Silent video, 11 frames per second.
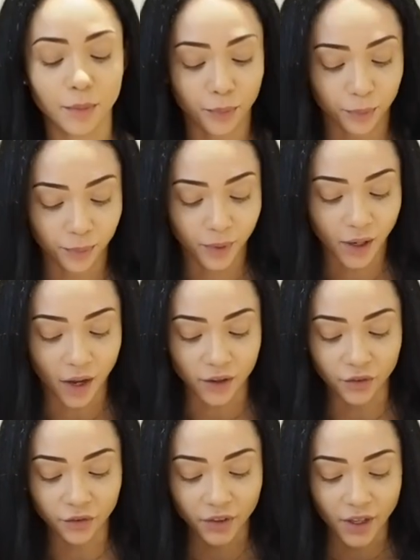a kind
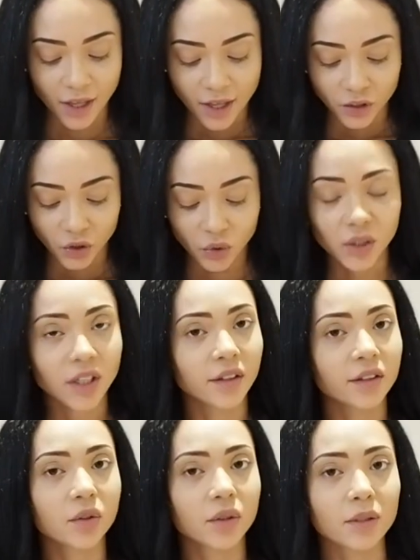of, you could
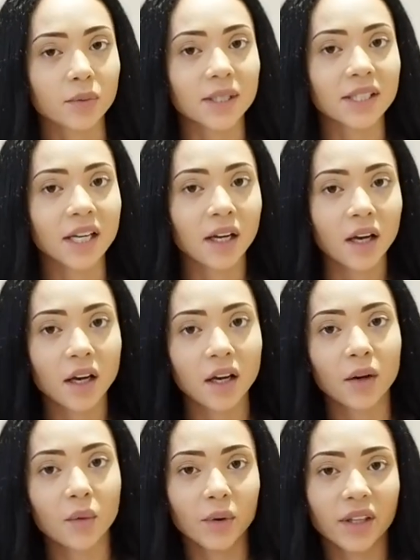either do this with
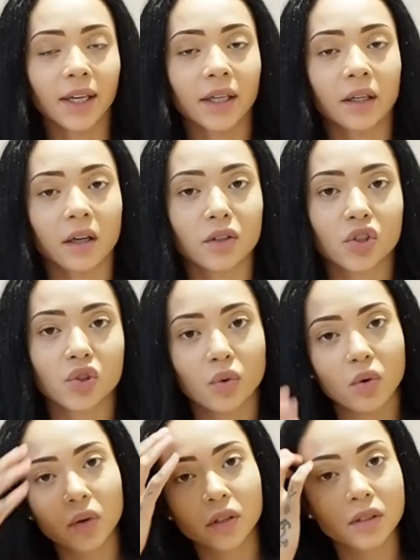dinner, with like a nice
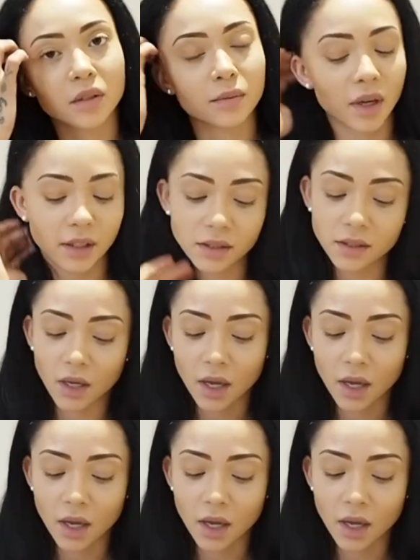shawl and some nice